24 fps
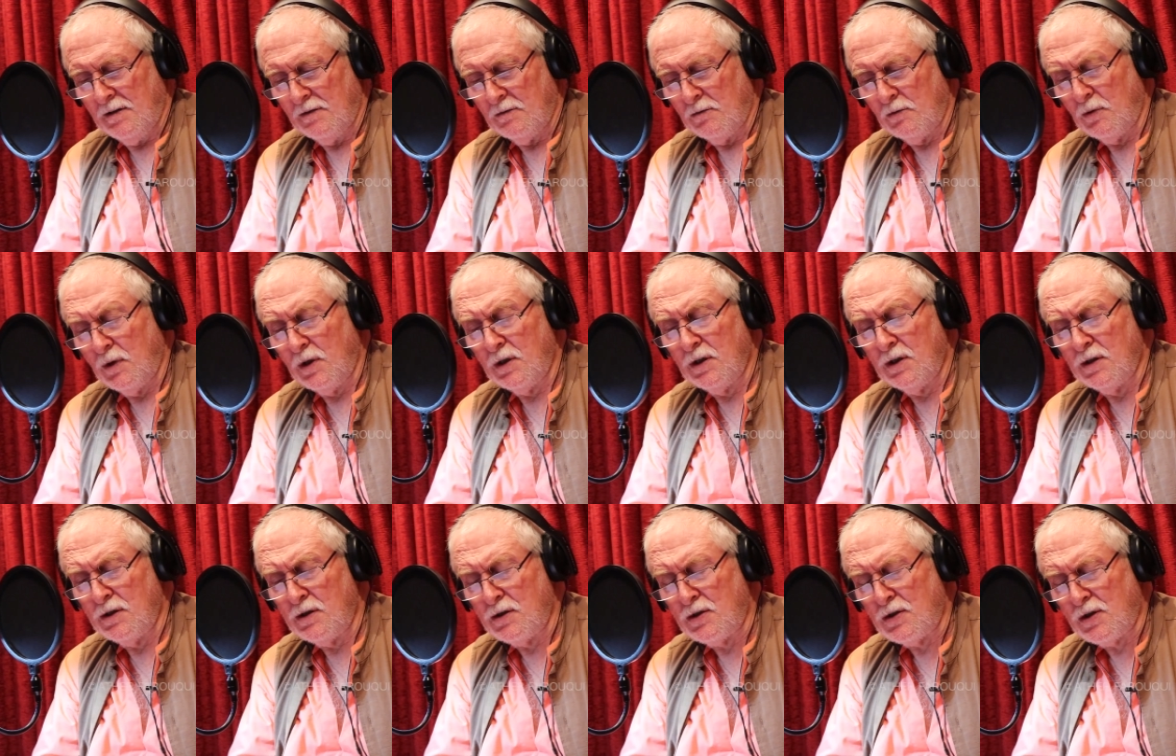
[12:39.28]

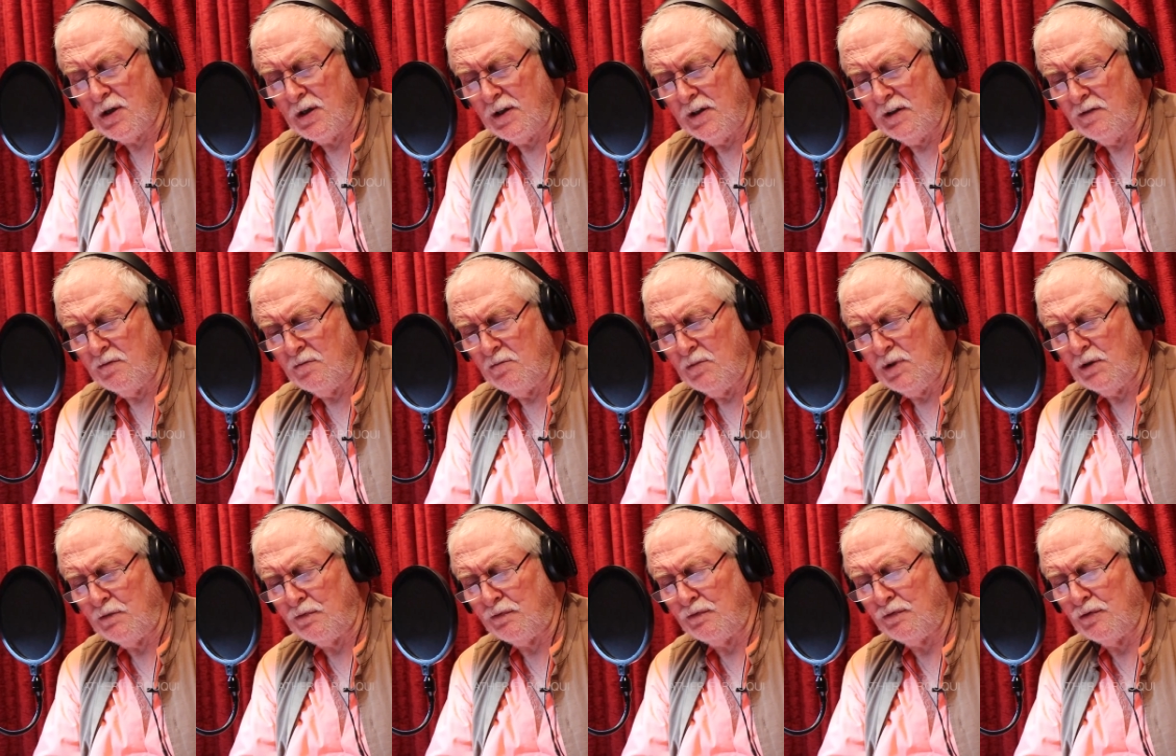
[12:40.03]
Words leave
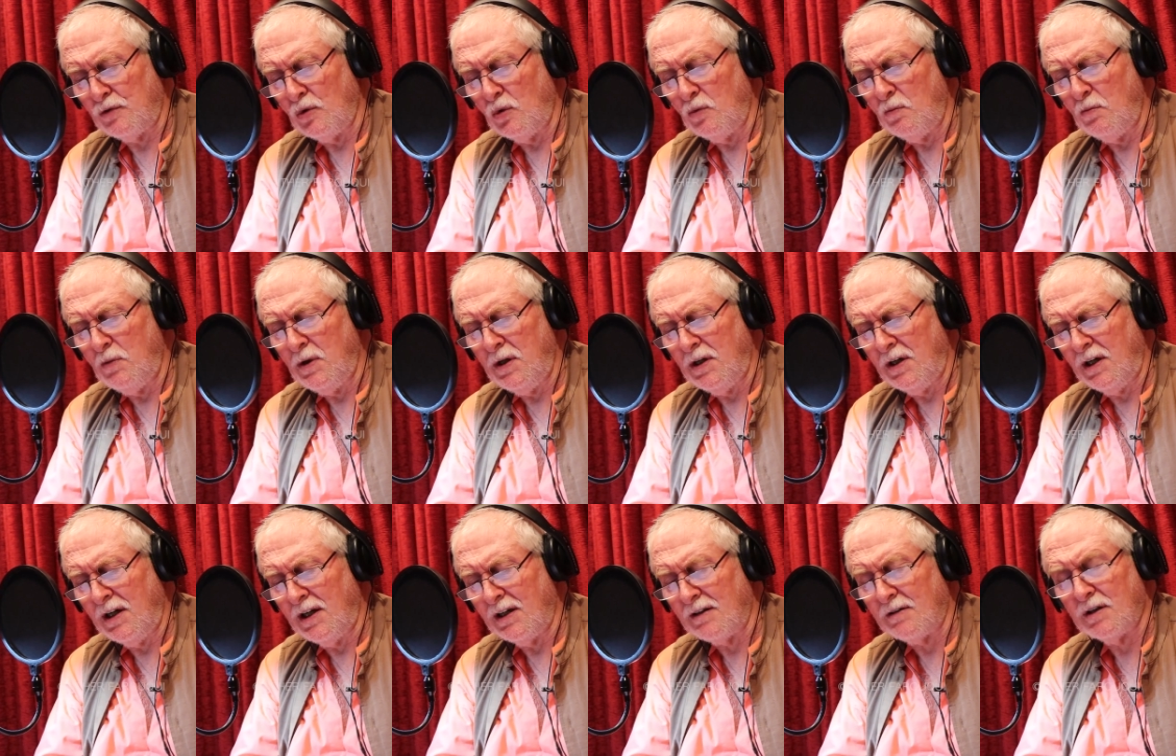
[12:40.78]
me
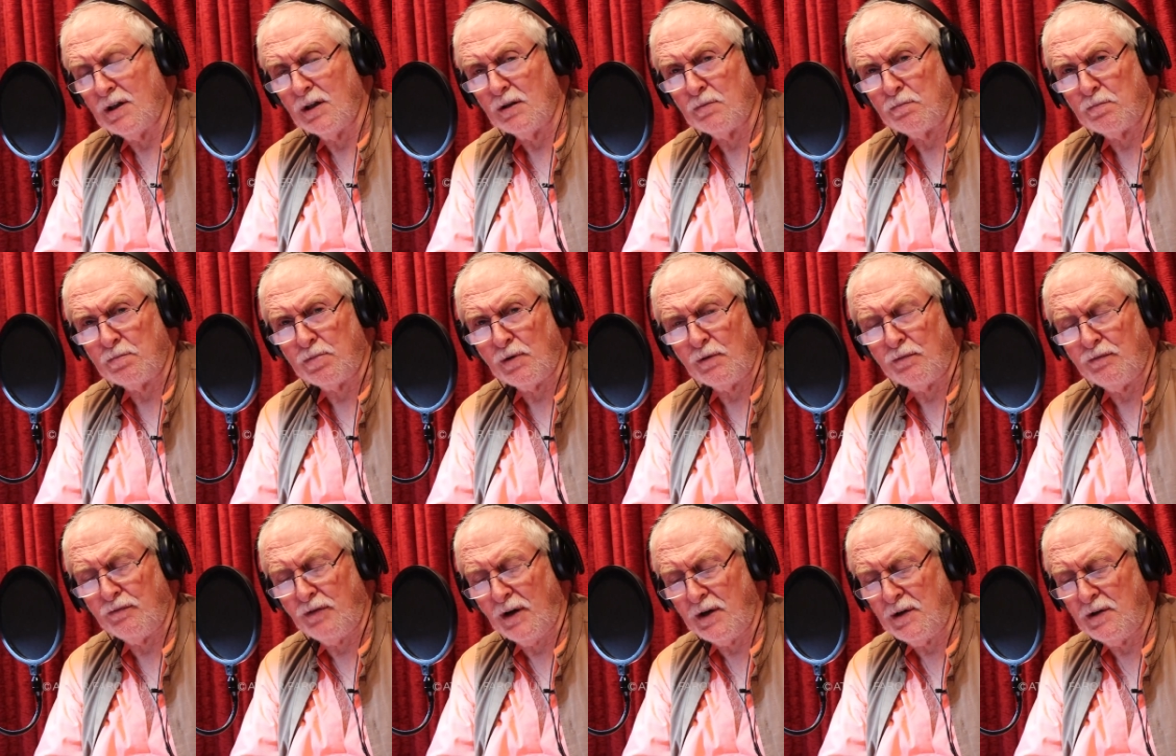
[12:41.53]
fuming at their
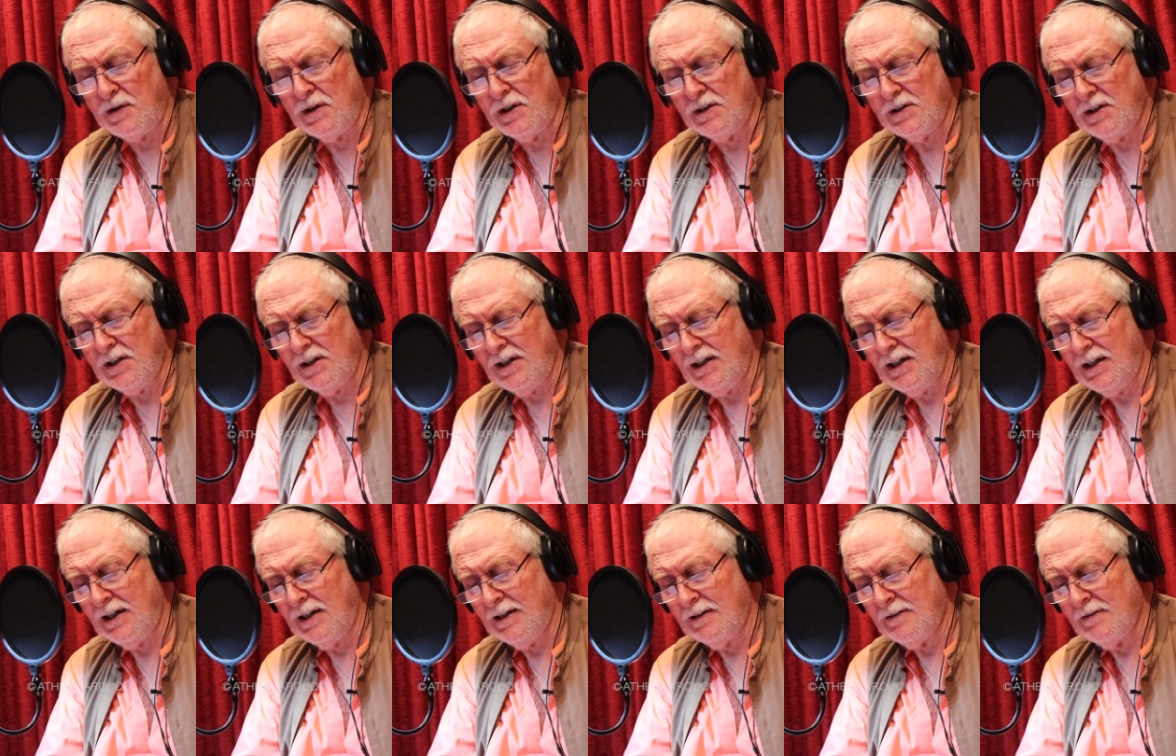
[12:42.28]

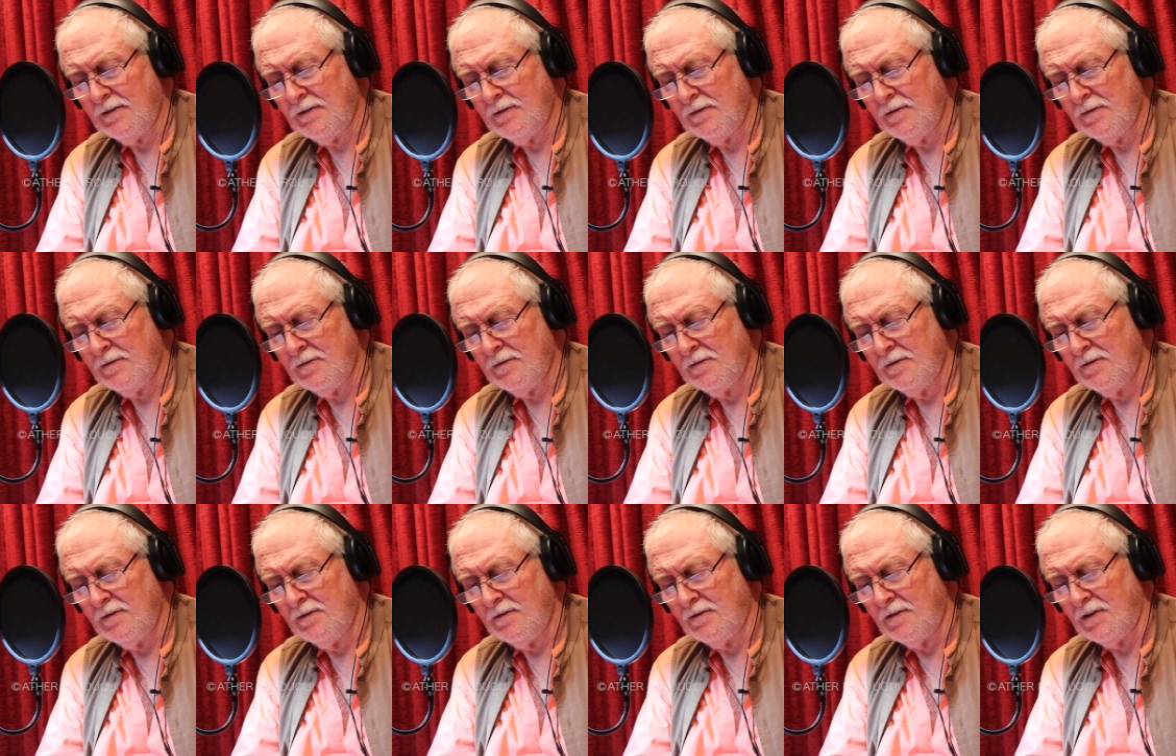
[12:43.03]
profundity,
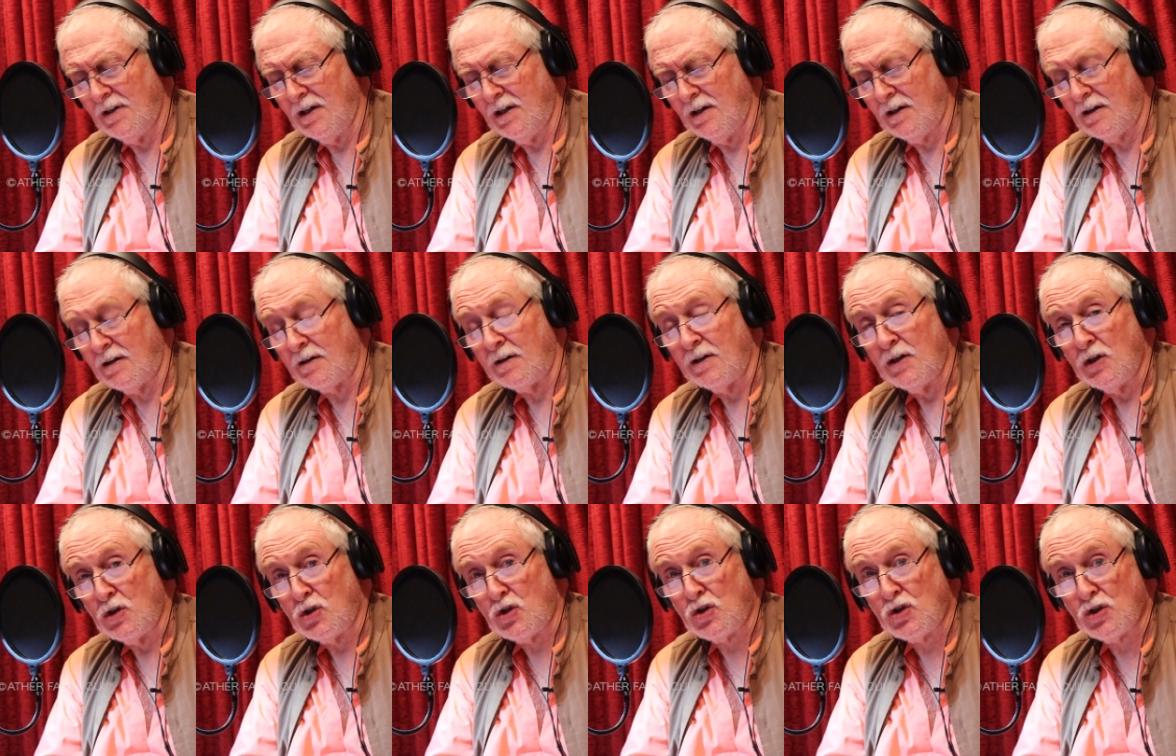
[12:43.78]
their
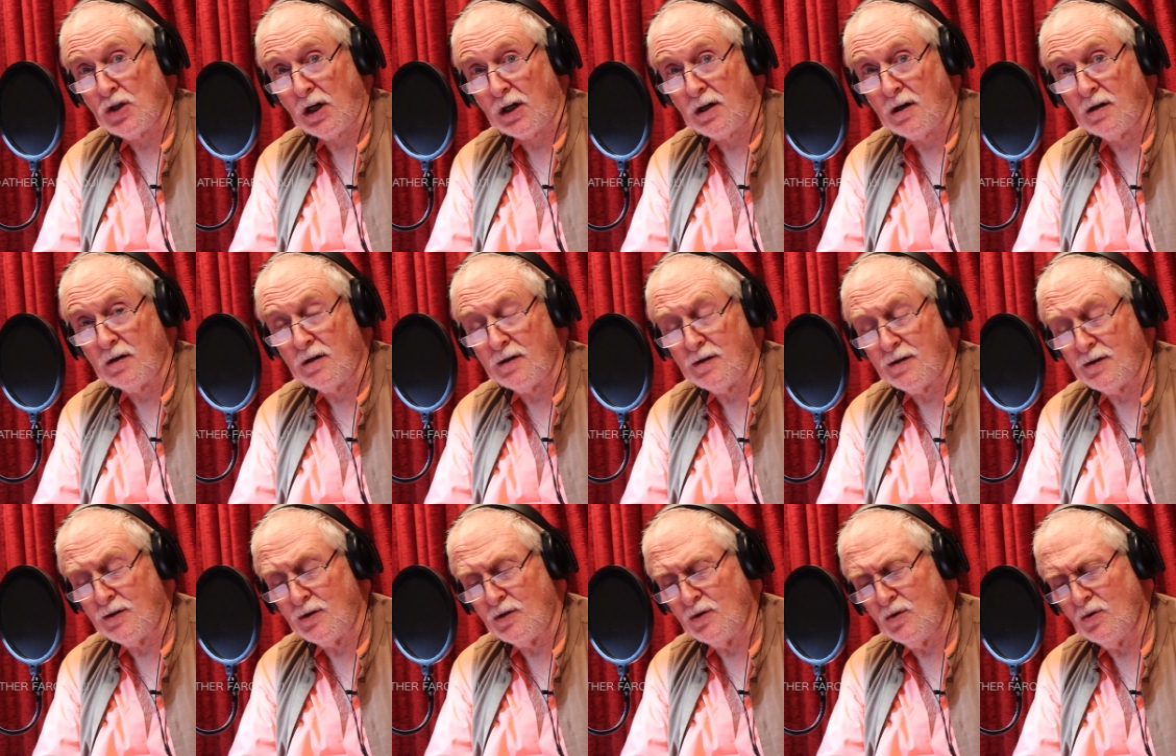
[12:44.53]

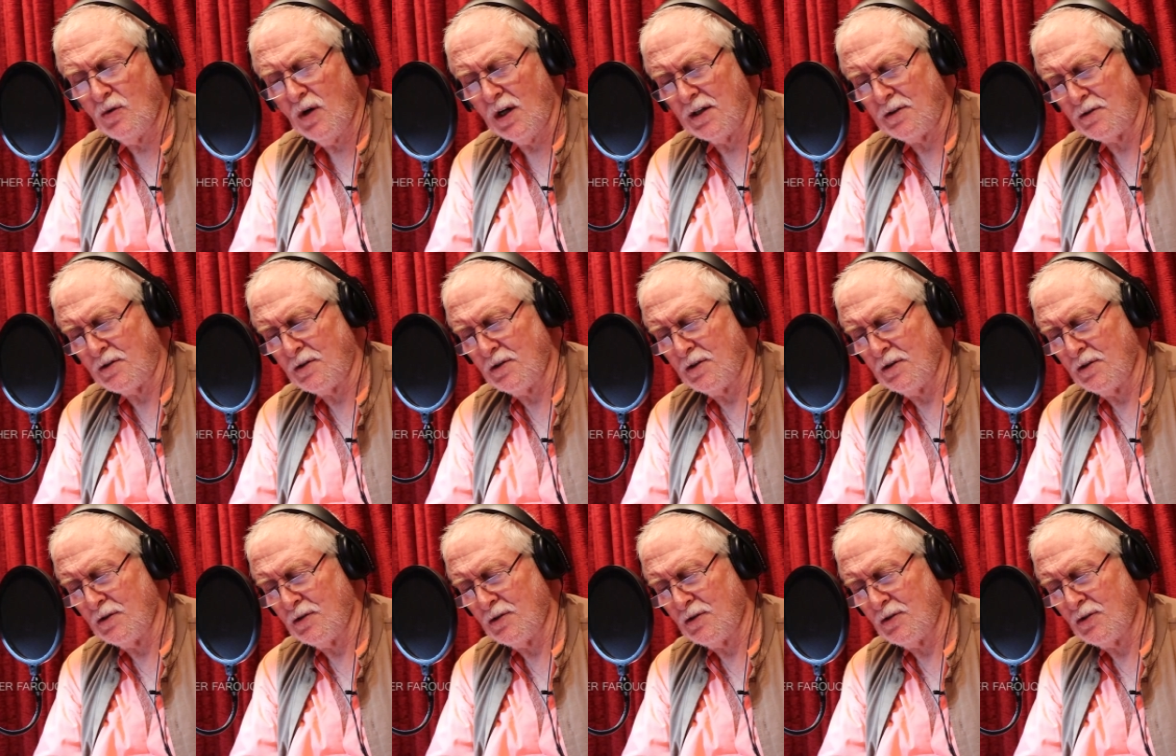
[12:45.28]
subtle
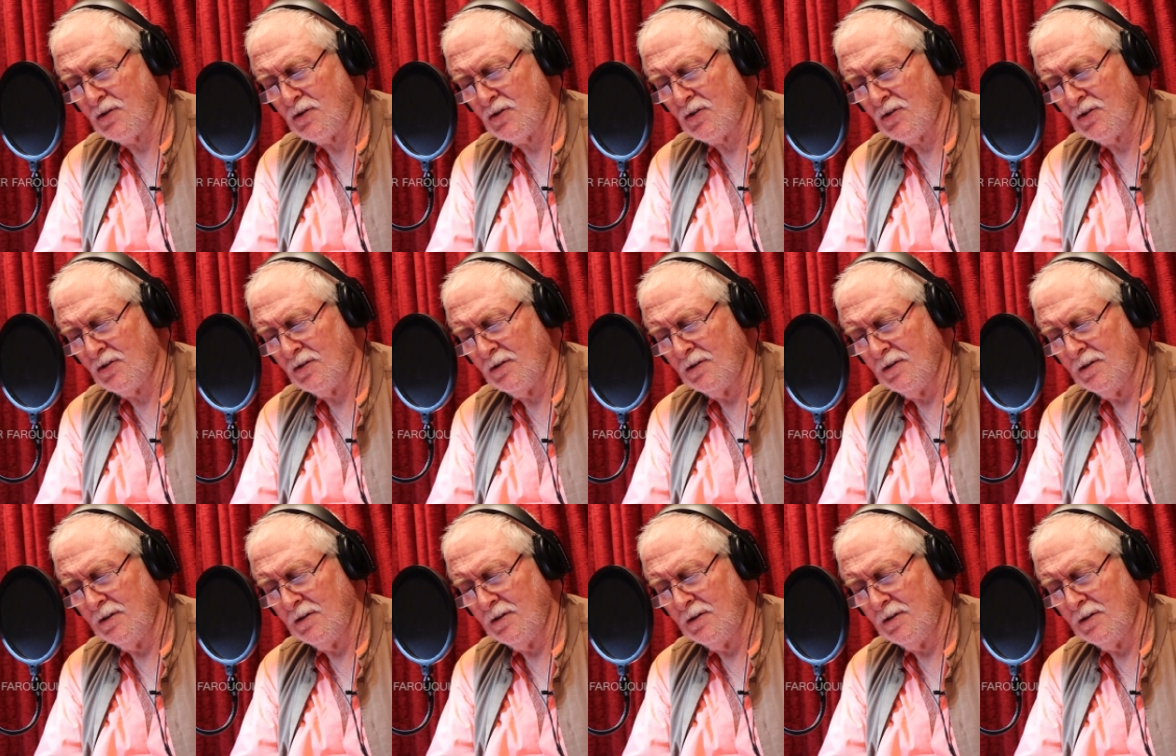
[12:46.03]
nuances,